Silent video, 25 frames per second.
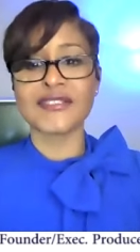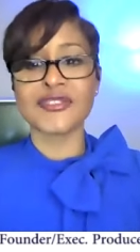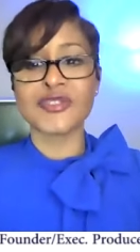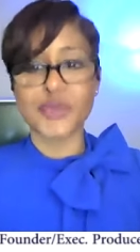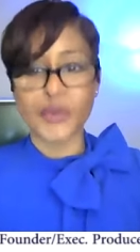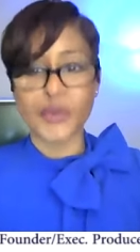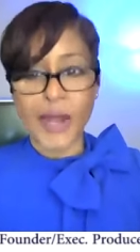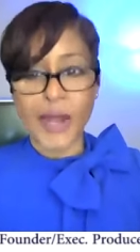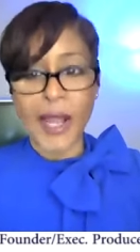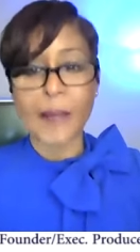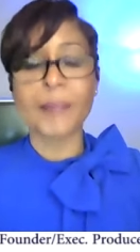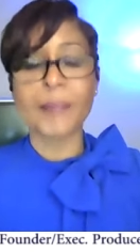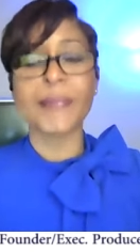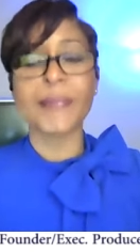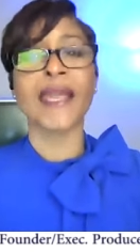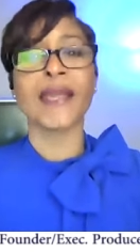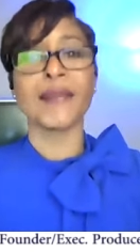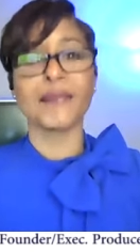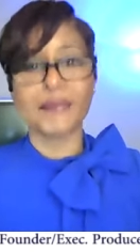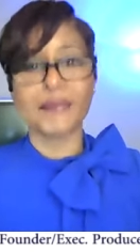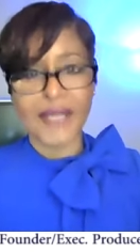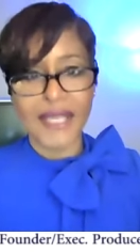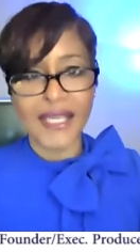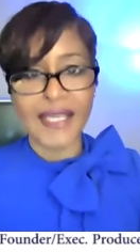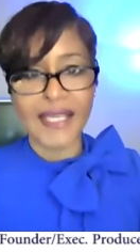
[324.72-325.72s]
Trump
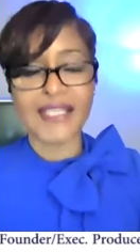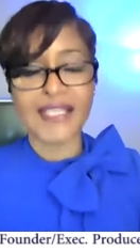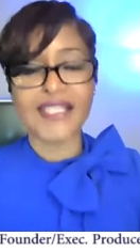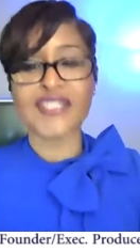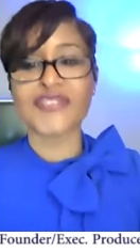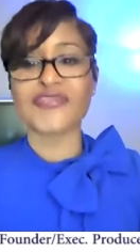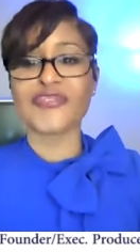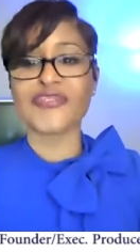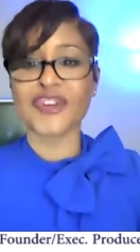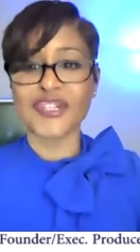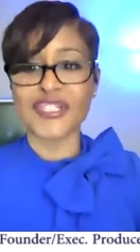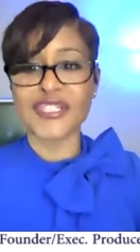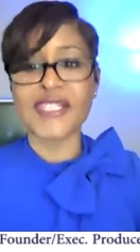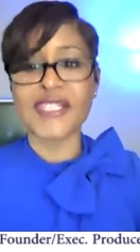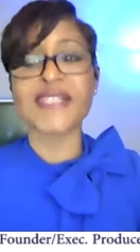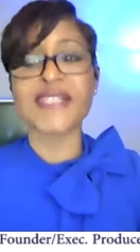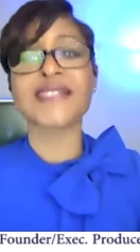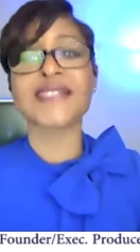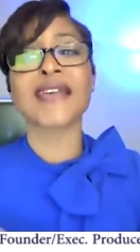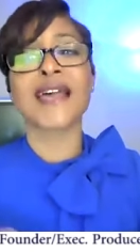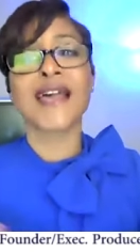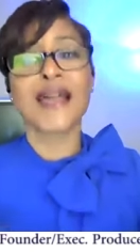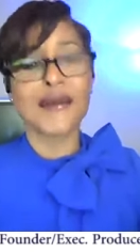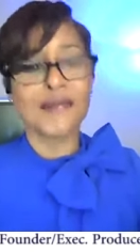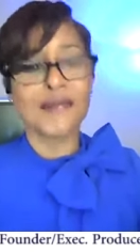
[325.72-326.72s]
and Pence
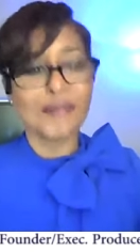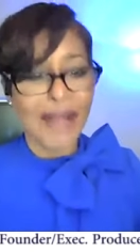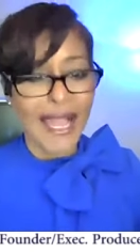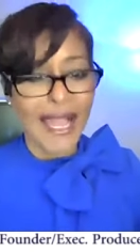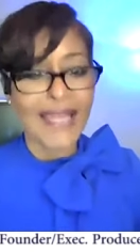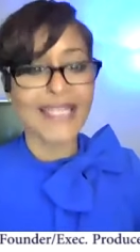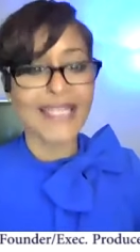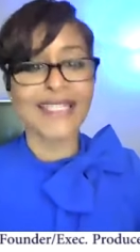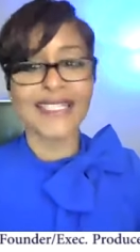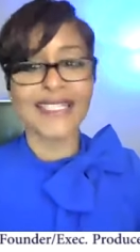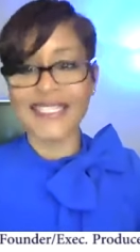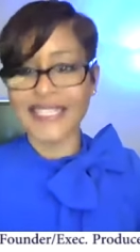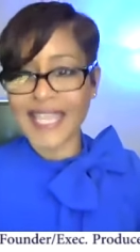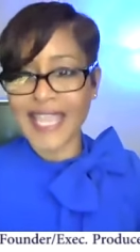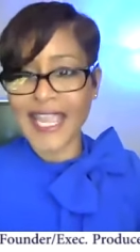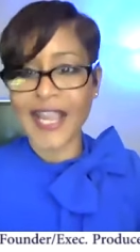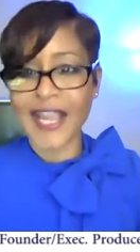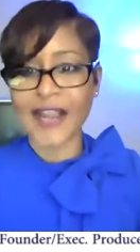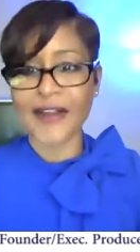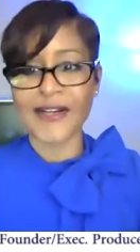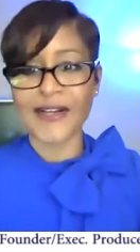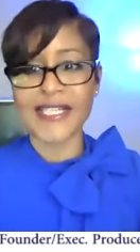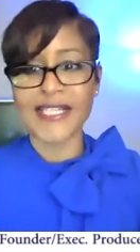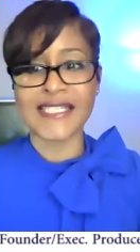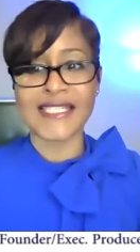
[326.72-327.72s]
versus Biden and
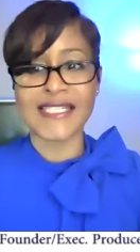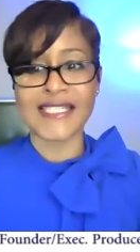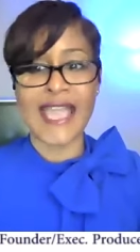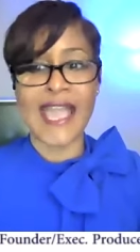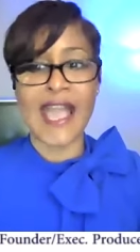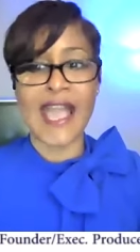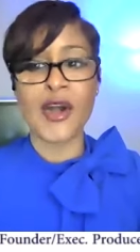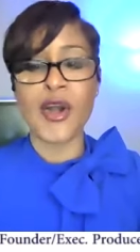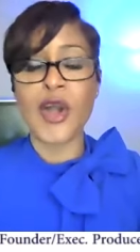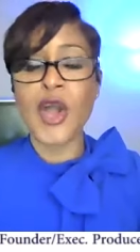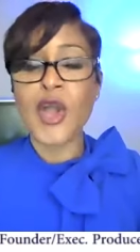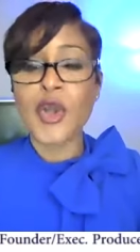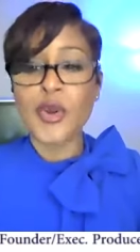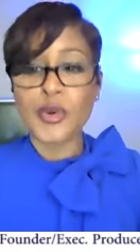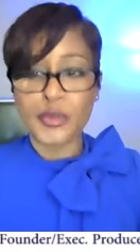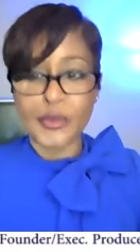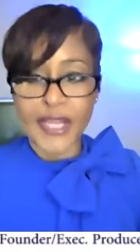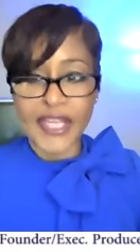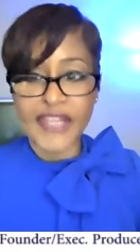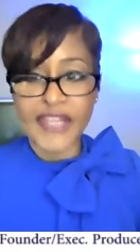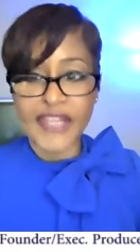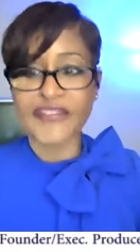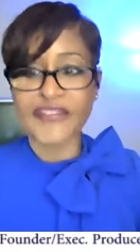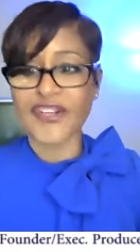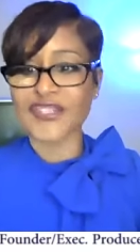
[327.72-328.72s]
Harris now,
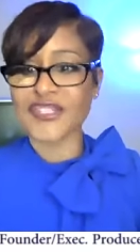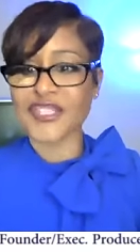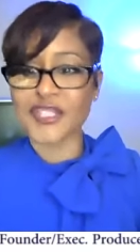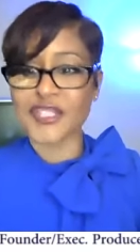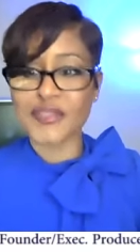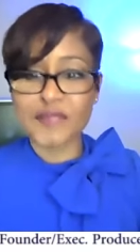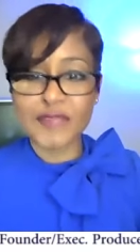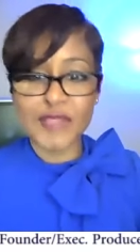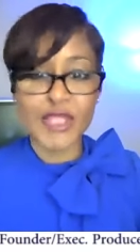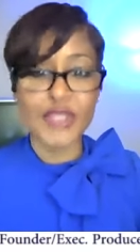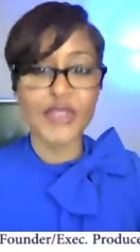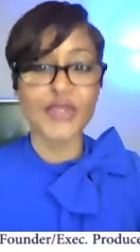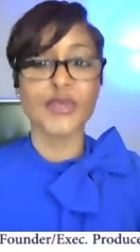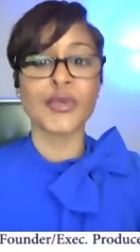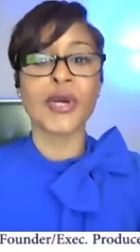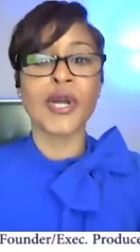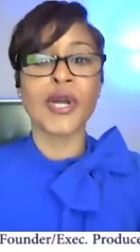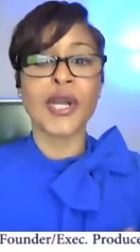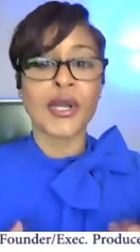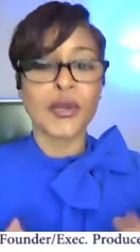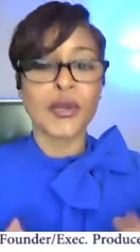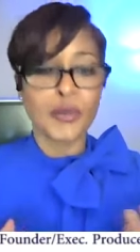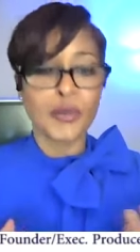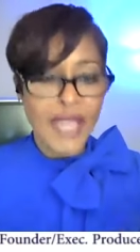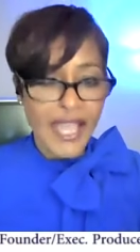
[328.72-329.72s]
red versus blue.
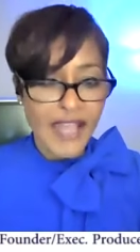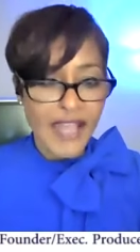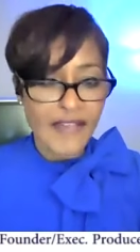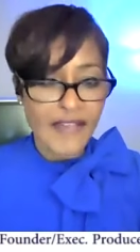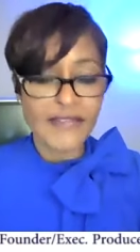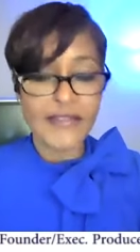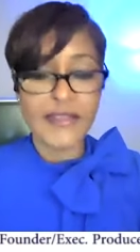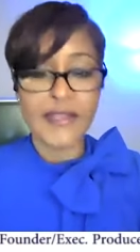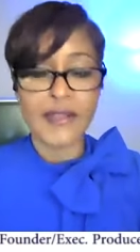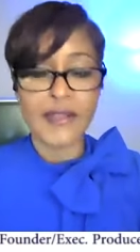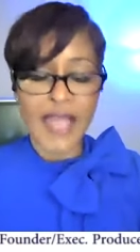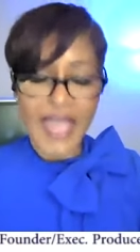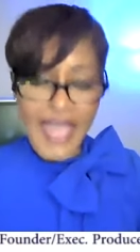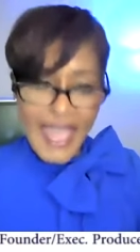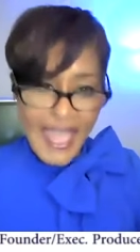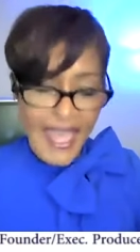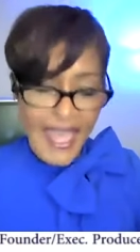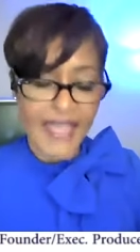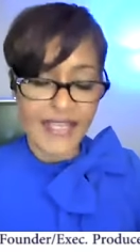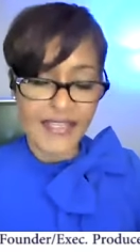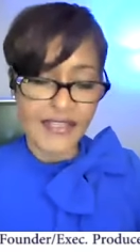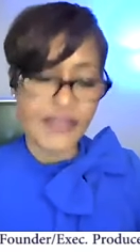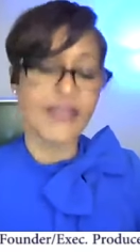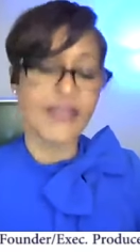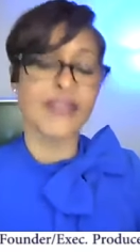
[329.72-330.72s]
We have
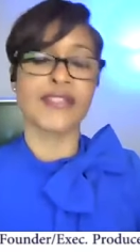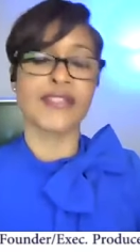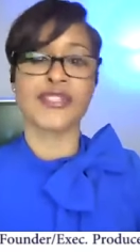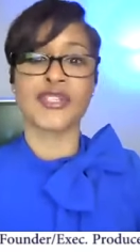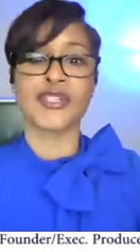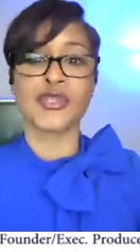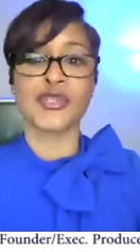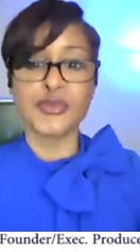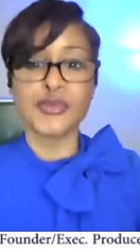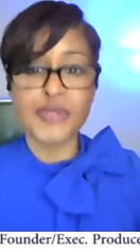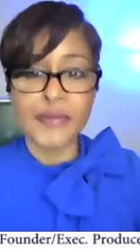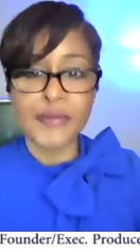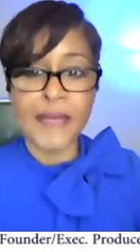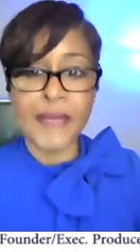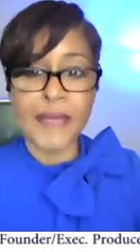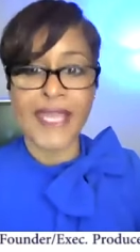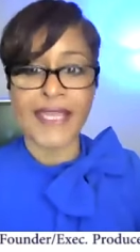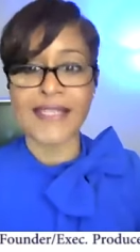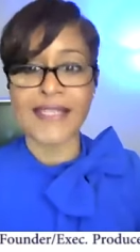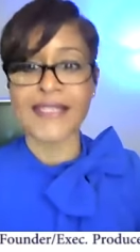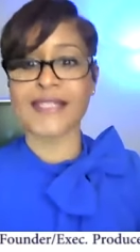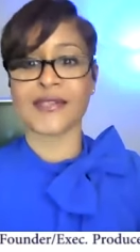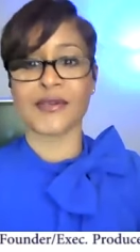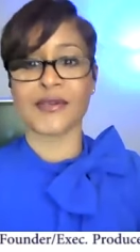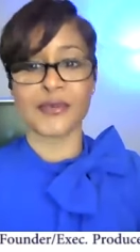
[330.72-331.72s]
had the two
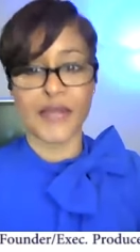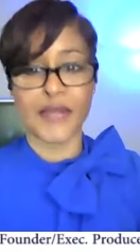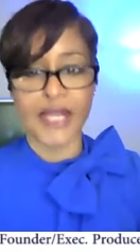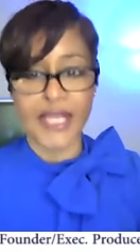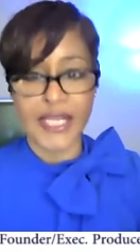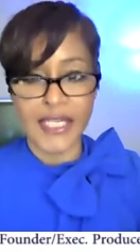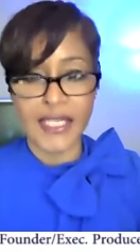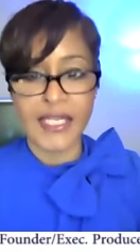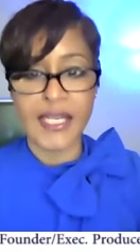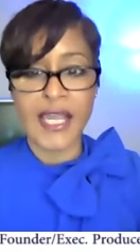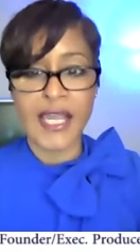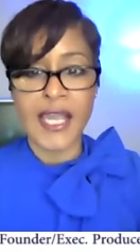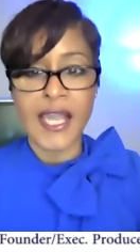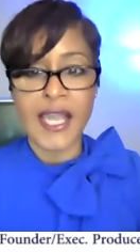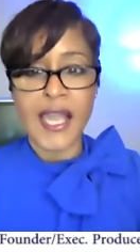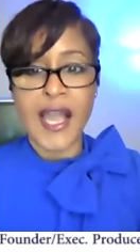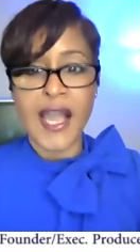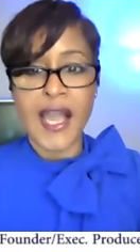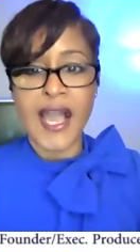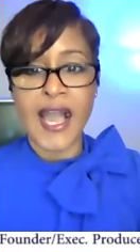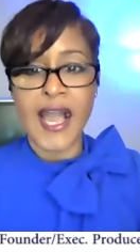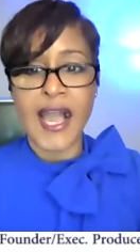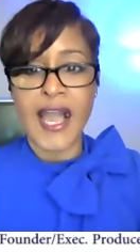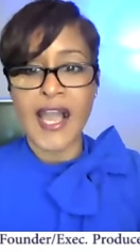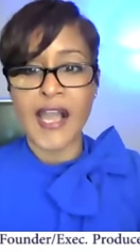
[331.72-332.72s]
debates already
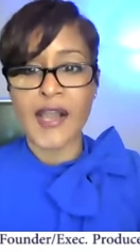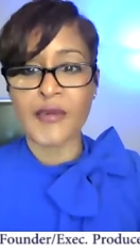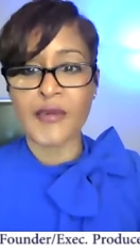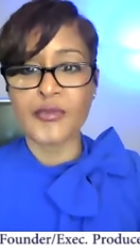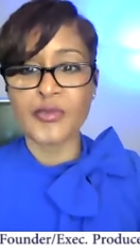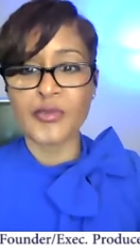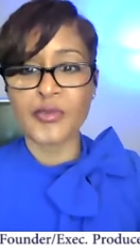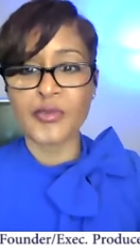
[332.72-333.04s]
uh,